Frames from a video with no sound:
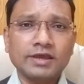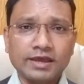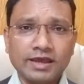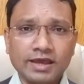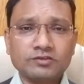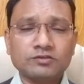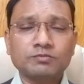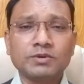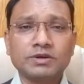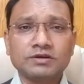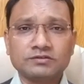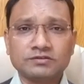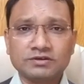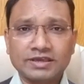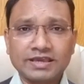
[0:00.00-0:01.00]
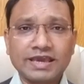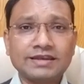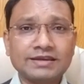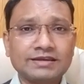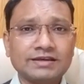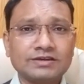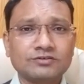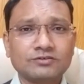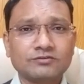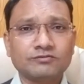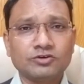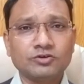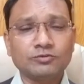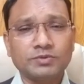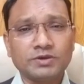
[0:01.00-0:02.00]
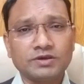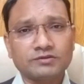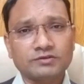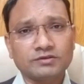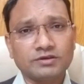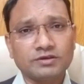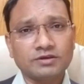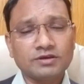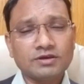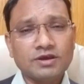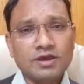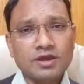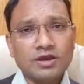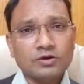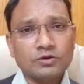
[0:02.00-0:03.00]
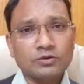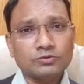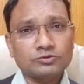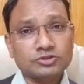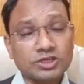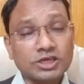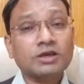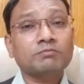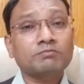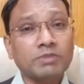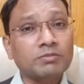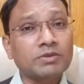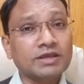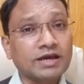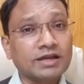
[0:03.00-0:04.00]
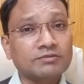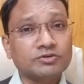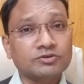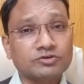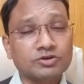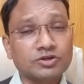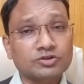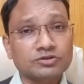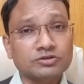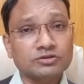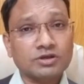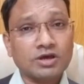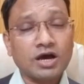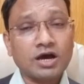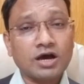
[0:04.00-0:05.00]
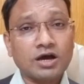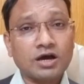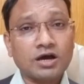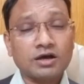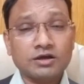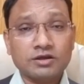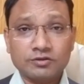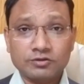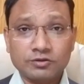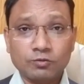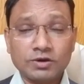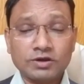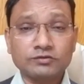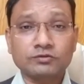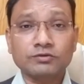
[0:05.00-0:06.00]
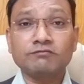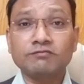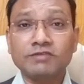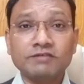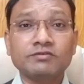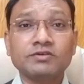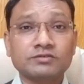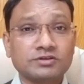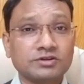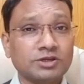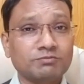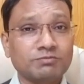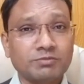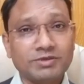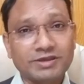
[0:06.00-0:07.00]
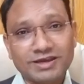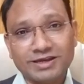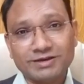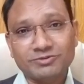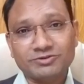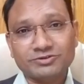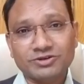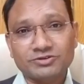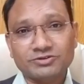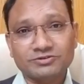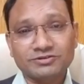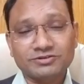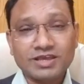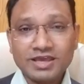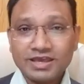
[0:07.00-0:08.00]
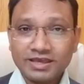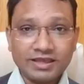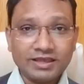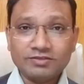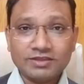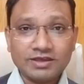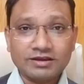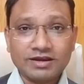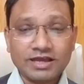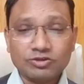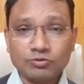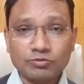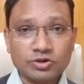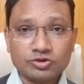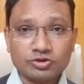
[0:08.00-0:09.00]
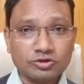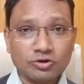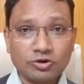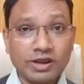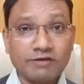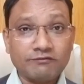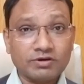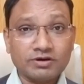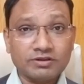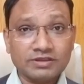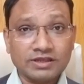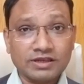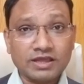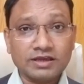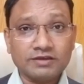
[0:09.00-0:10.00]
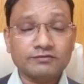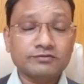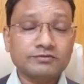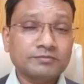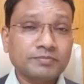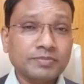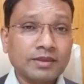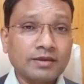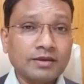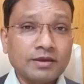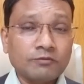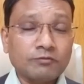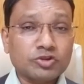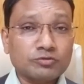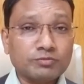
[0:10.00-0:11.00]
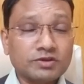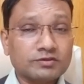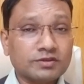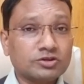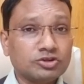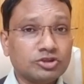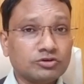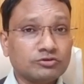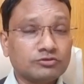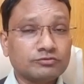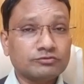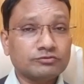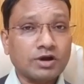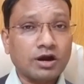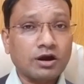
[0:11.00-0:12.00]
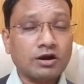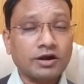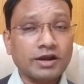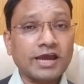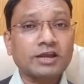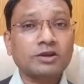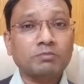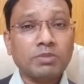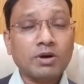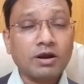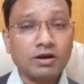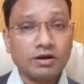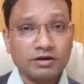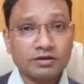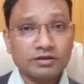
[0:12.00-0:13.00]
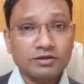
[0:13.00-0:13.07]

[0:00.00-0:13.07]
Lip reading: aspirants and candidates of UPSC who take up public administration are the ones who have never studied public administration in their graduation or ever in their life, which means that you are at par